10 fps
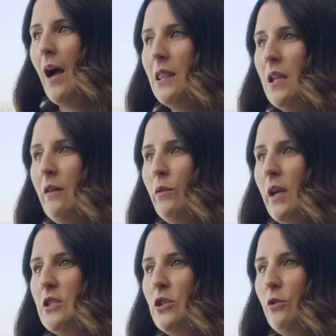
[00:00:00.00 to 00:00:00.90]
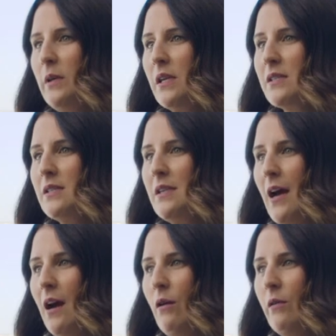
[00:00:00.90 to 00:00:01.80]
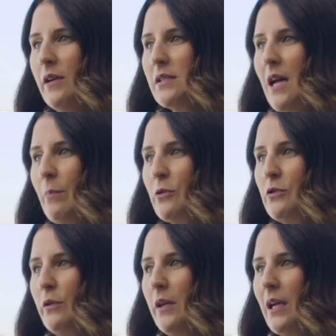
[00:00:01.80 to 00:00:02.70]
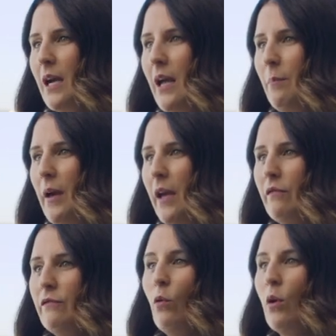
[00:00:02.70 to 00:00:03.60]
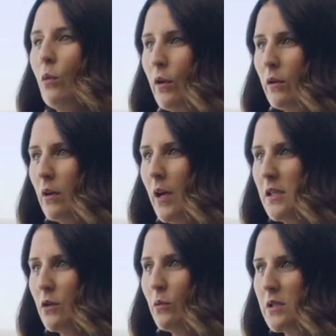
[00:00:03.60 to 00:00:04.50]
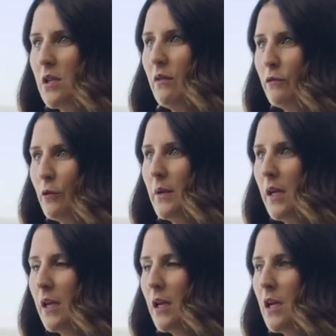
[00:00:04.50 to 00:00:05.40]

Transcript: I love what I do because now it's an opportunity to kind of pay it forward as it was done for me.